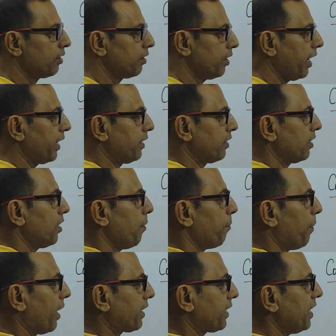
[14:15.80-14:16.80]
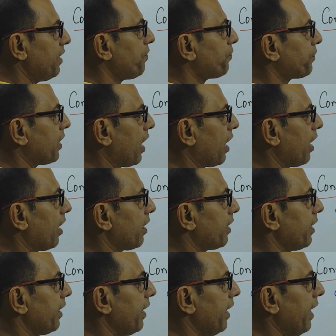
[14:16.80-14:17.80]
Right. But if
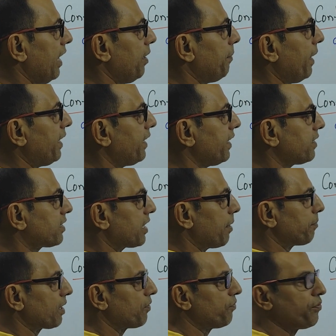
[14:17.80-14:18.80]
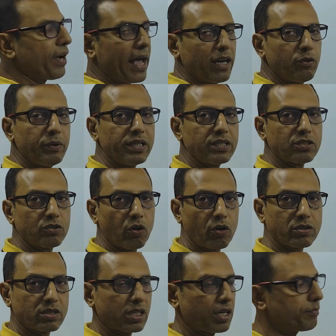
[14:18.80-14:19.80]
the element is same, the value is
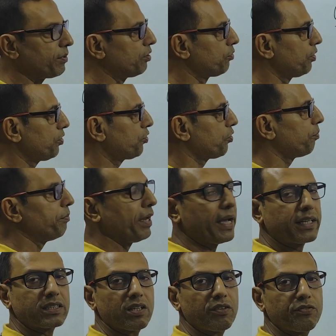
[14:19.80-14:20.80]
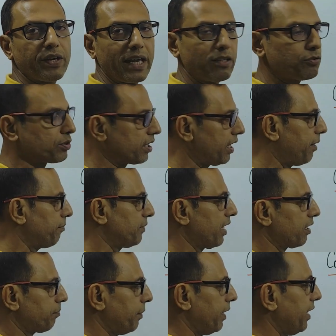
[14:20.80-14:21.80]
not same, you need to make the value same. That